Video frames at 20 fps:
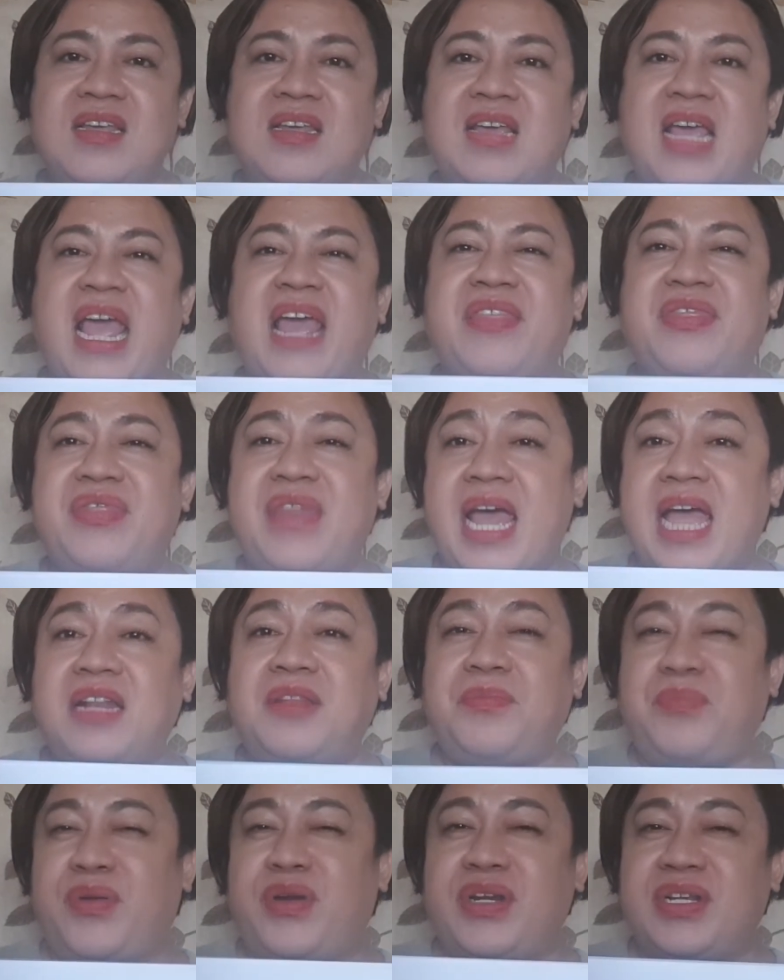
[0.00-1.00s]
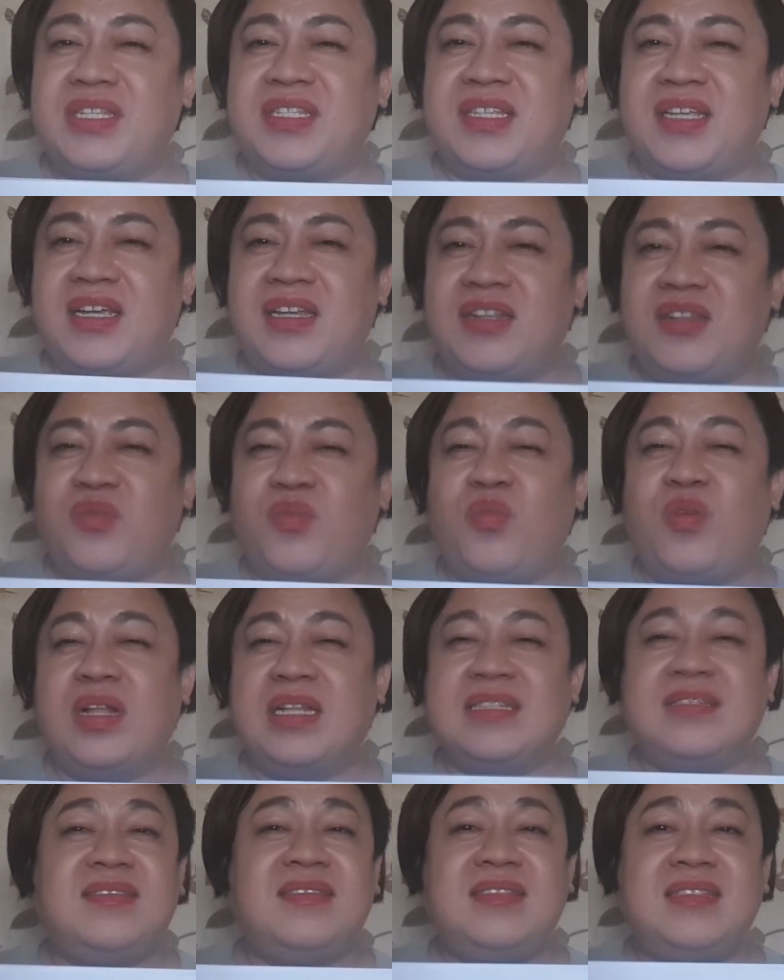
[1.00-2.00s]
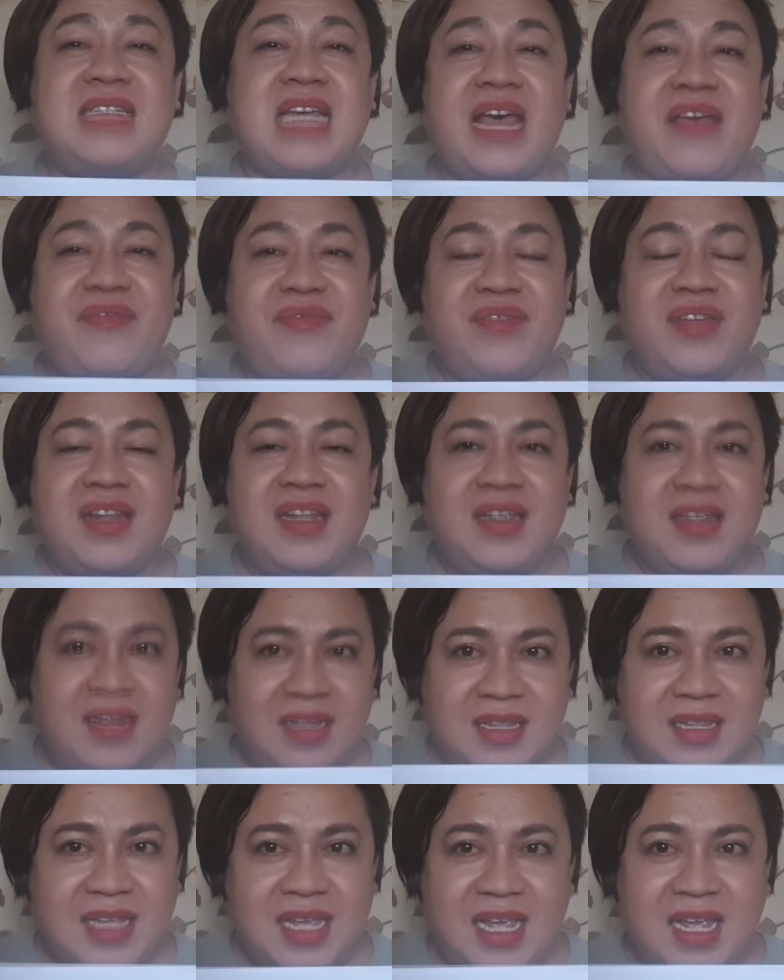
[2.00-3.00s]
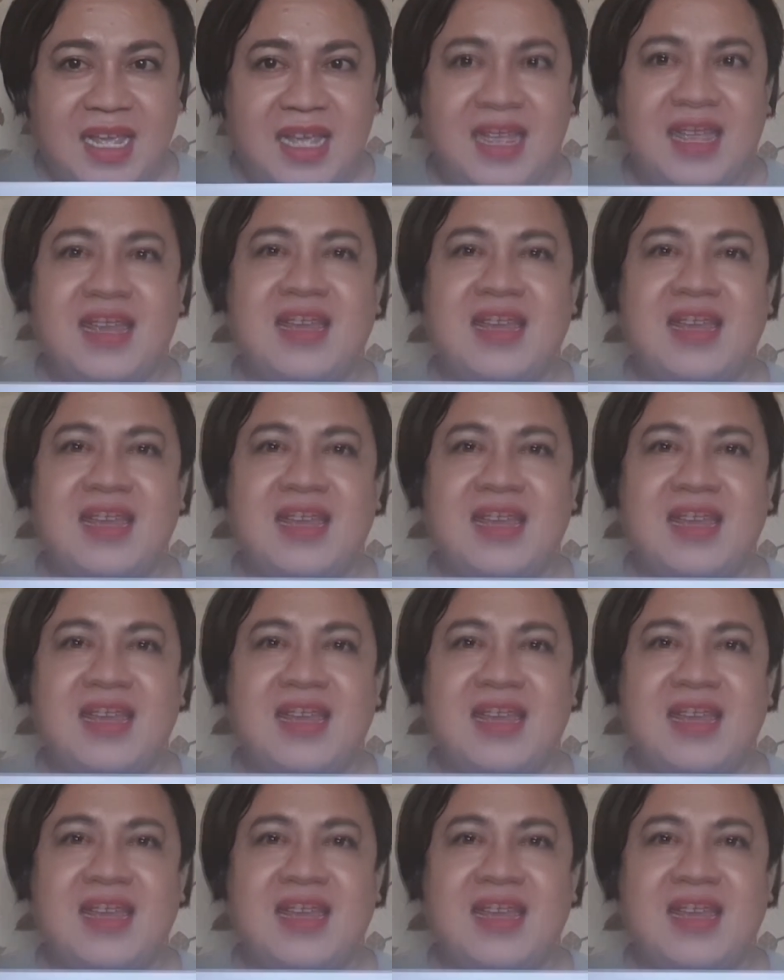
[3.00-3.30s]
And that person will definitely